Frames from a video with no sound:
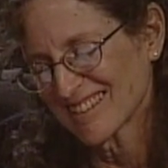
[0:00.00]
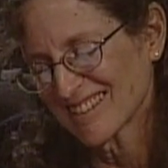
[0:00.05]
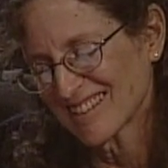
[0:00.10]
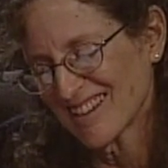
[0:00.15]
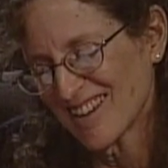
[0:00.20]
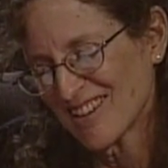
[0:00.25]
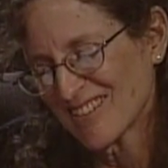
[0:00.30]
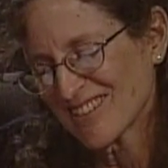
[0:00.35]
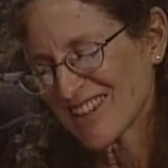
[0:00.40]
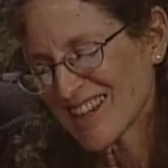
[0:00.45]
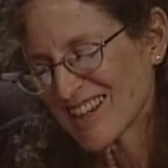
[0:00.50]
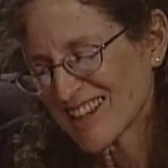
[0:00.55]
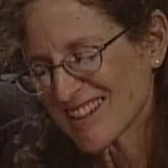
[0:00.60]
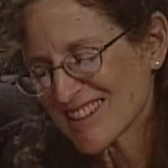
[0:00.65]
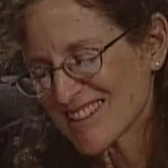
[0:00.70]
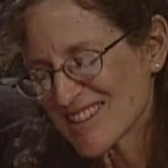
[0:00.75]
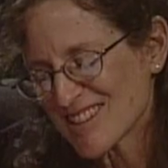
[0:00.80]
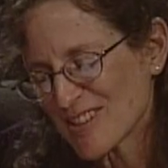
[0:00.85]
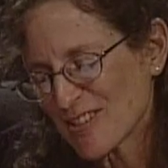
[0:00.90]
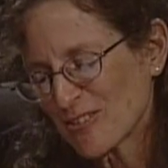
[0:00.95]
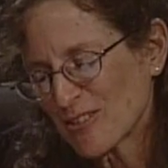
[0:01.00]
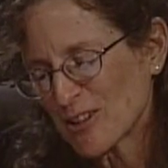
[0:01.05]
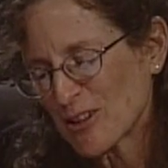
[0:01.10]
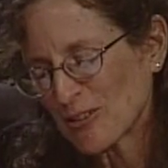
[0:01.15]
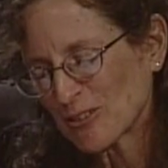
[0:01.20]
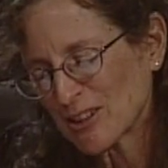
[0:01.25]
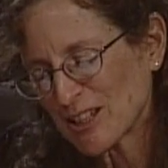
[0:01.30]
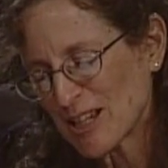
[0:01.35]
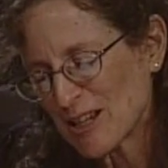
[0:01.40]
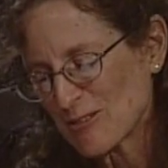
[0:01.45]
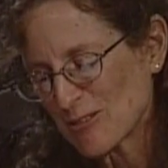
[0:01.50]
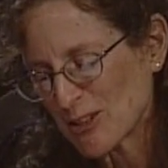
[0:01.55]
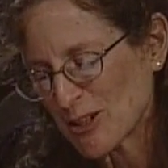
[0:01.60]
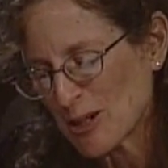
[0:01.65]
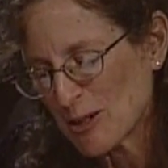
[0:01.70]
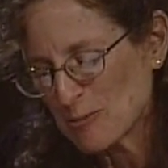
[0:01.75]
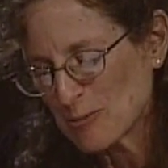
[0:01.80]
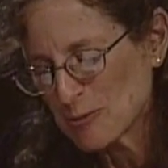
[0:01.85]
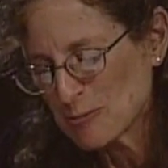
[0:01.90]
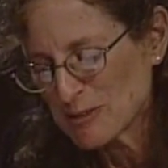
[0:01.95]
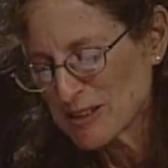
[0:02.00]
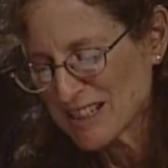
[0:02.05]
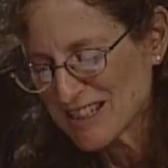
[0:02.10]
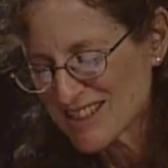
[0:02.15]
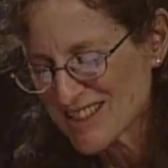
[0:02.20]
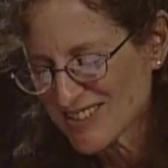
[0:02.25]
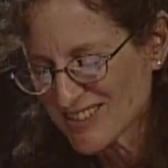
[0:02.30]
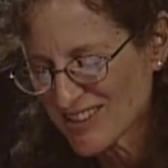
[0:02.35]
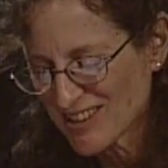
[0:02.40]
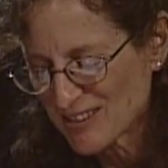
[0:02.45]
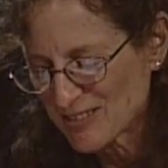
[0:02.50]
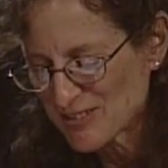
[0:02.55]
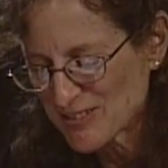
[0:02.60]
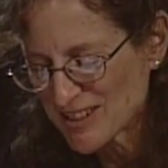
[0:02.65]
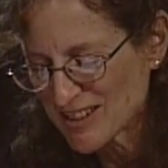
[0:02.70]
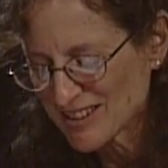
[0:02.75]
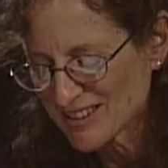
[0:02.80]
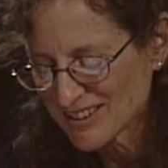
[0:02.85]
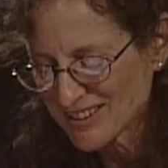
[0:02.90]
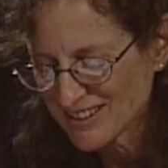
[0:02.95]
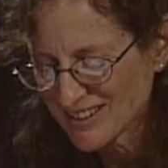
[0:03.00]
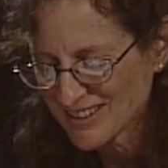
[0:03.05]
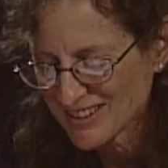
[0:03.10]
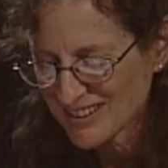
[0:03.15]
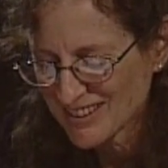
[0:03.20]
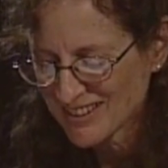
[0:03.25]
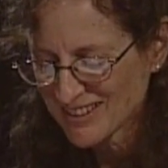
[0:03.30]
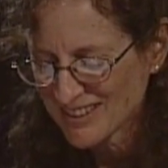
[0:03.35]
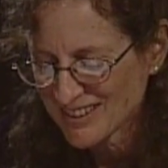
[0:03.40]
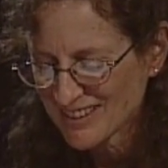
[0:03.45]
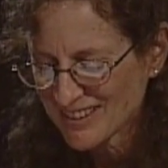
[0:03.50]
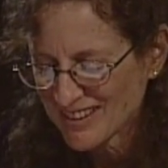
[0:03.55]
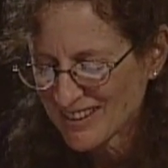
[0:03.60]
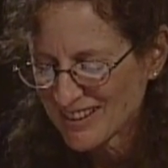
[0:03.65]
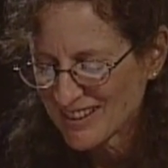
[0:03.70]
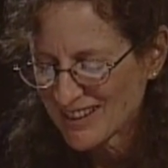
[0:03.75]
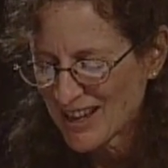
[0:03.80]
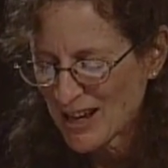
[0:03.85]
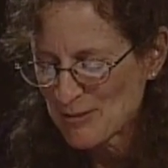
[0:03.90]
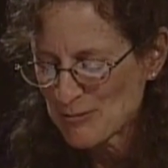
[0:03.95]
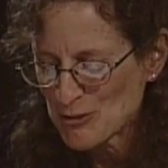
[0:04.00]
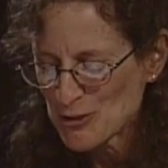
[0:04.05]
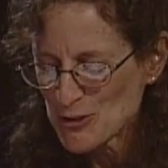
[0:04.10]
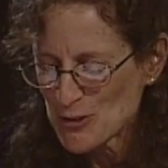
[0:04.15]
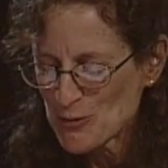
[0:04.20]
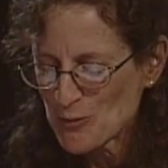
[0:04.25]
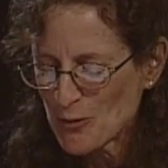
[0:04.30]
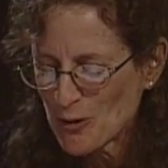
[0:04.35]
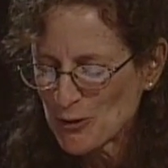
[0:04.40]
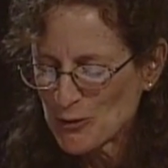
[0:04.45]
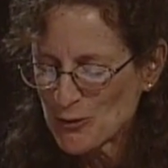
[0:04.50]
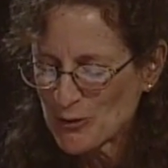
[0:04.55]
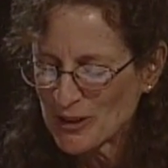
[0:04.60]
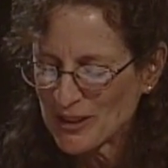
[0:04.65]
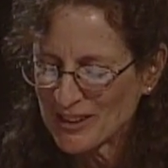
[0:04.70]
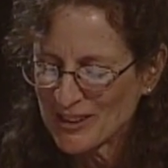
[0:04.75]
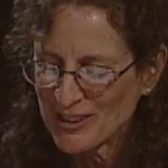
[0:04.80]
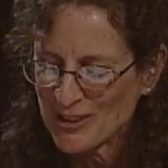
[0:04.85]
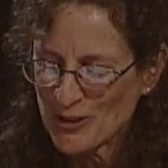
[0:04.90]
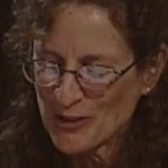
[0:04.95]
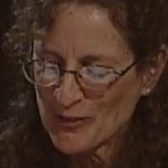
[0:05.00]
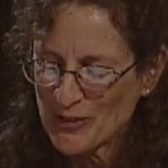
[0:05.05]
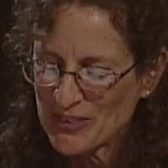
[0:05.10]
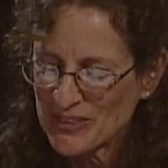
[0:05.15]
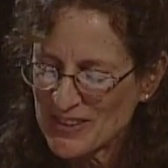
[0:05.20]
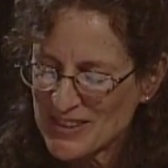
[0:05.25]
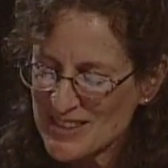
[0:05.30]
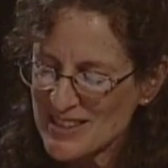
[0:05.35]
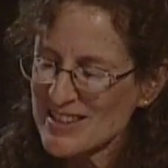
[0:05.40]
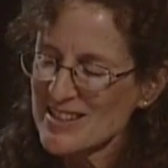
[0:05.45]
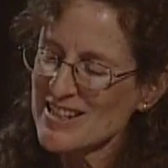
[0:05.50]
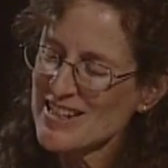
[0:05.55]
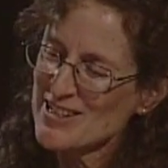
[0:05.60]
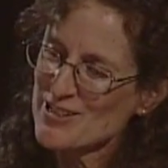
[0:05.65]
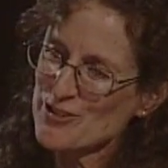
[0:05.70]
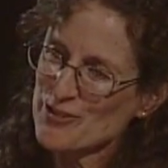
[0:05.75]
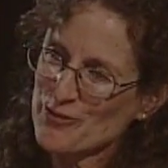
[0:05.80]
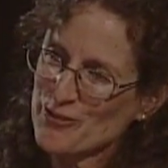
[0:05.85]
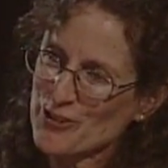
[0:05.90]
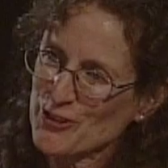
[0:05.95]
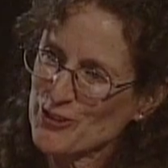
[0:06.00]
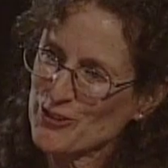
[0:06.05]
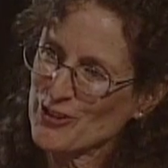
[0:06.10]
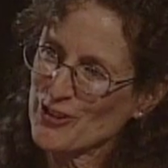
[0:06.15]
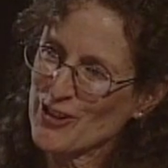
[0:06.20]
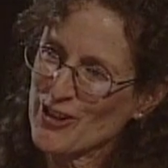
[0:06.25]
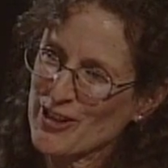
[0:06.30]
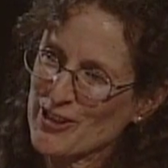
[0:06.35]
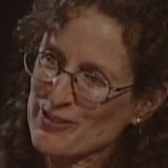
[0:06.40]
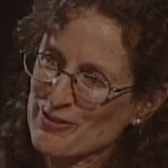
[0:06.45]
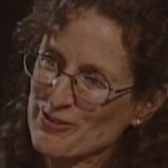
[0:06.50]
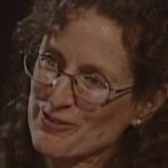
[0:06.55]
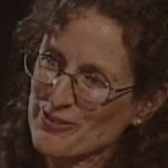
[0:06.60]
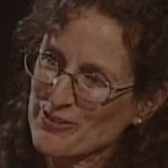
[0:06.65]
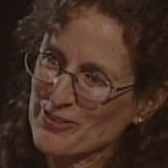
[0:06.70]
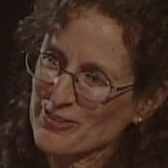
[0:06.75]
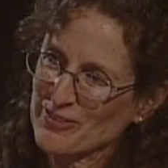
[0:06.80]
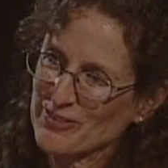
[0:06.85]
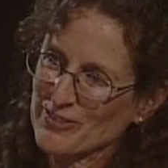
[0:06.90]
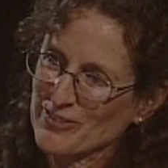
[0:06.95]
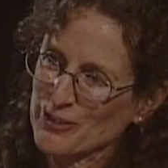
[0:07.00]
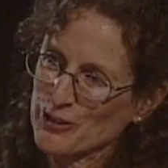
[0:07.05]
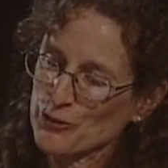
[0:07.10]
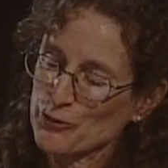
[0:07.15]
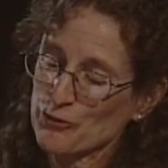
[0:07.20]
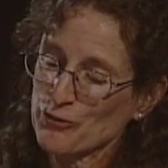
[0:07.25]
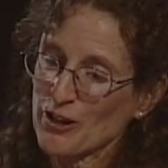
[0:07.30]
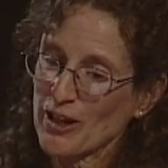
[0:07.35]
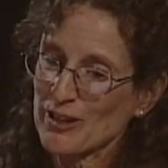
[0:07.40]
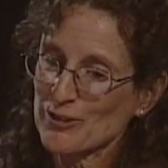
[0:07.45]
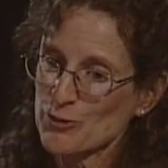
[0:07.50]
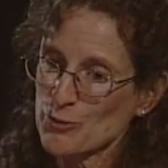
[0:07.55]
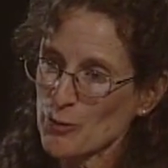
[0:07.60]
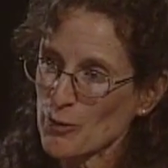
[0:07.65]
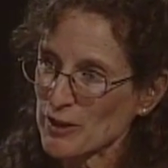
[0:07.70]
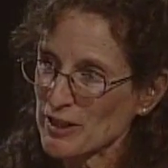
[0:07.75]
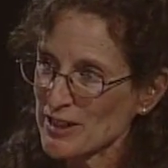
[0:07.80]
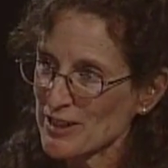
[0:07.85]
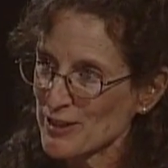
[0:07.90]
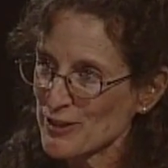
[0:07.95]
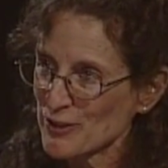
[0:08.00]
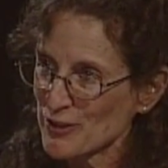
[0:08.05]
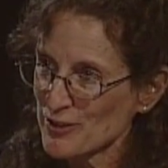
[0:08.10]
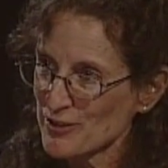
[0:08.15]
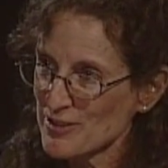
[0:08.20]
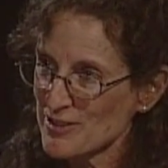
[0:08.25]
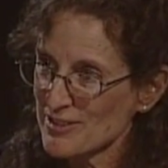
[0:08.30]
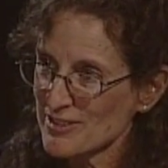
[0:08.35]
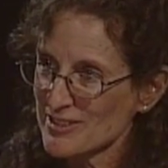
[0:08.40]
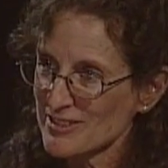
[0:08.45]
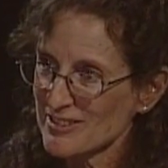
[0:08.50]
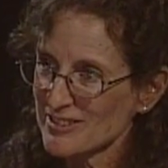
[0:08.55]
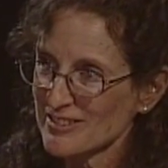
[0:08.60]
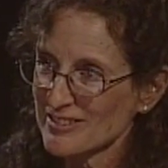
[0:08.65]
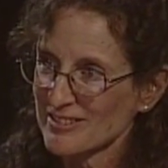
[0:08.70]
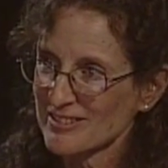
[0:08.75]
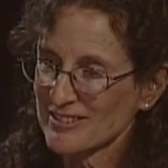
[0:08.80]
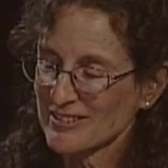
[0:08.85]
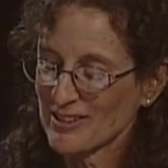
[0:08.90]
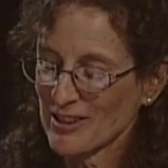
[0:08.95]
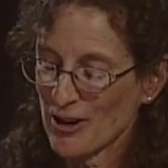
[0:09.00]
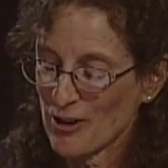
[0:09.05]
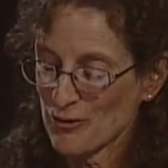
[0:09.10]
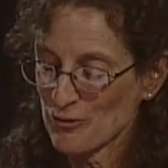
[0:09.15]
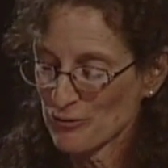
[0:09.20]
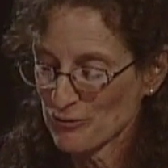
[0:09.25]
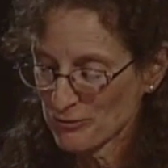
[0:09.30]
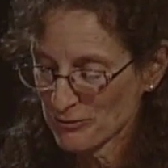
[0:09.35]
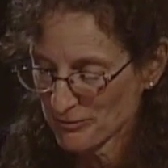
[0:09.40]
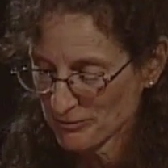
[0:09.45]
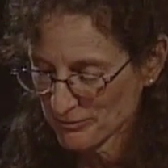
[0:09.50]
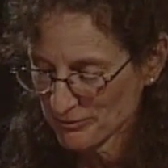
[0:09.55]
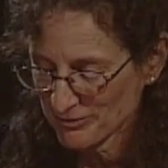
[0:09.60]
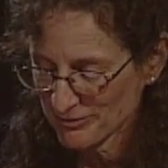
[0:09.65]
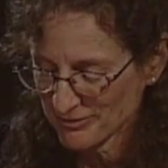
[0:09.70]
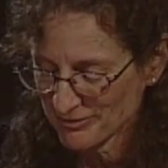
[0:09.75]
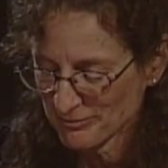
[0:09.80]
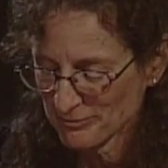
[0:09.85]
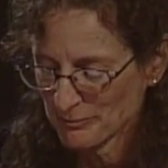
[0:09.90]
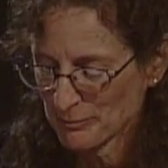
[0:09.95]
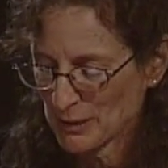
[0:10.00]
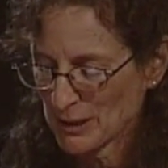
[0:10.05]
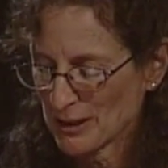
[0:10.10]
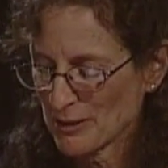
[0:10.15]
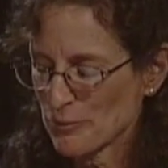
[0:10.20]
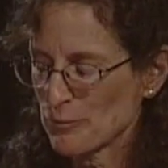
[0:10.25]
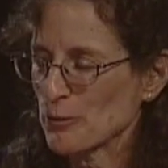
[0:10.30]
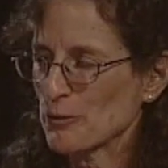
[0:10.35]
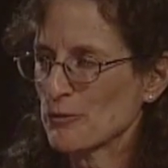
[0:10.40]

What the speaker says: Okay, so we only have a couple minutes left, and I'm just wondering, you know, at this stage of your life, you've got 20 years of being a